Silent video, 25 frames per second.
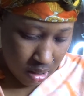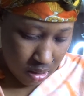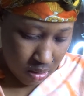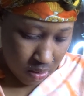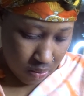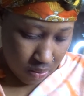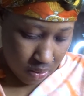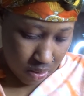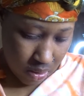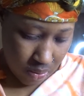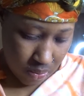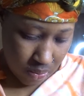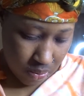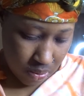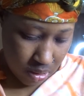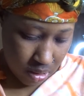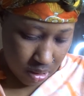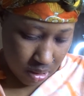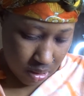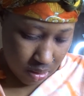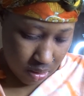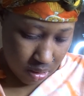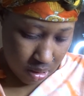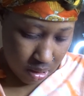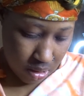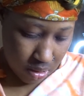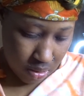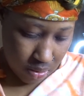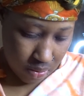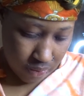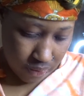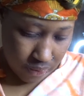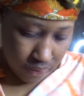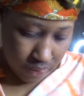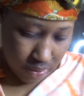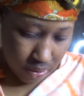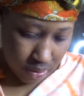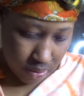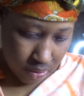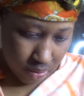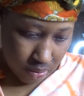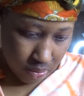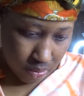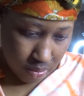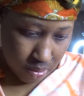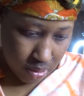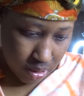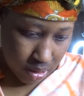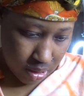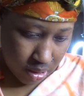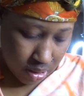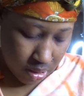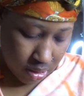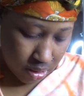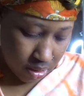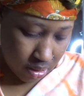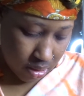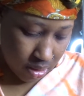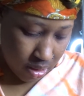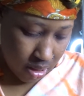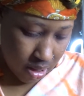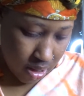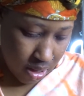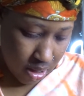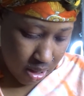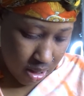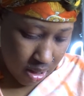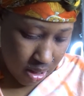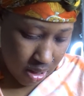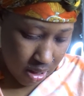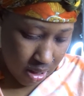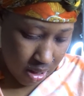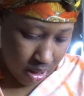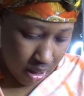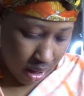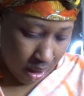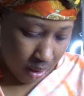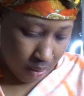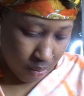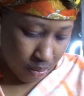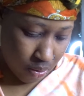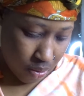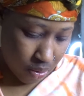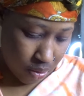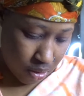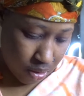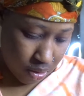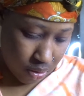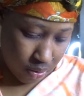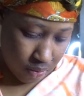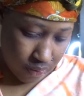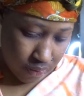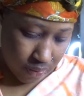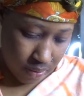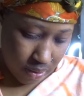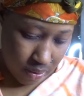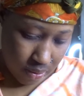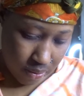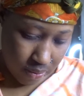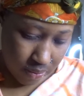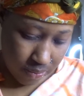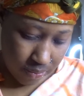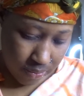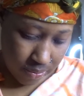Well, I really don't need a new phone, but I want a new phone.